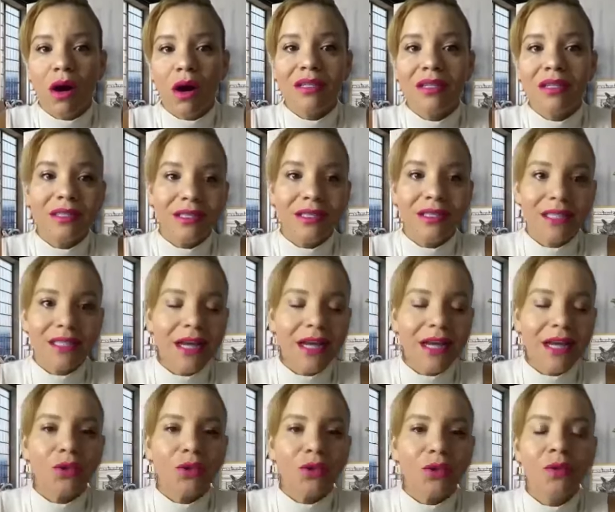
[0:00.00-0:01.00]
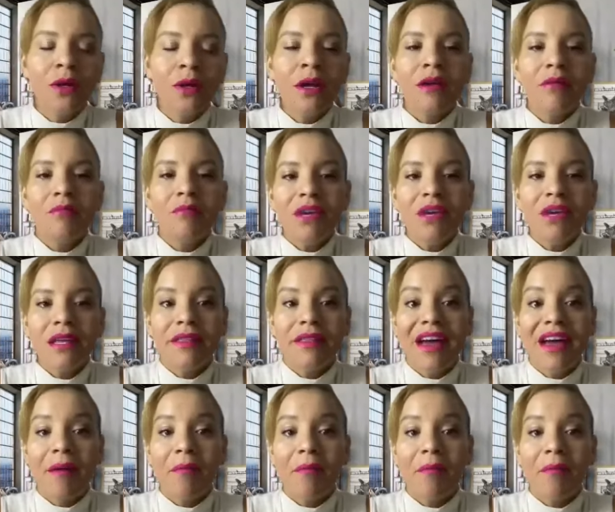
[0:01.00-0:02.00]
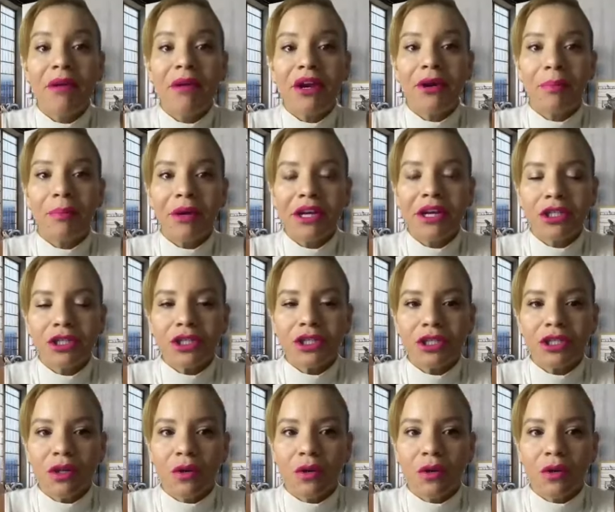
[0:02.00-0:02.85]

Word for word: are designed to be that bigger picture.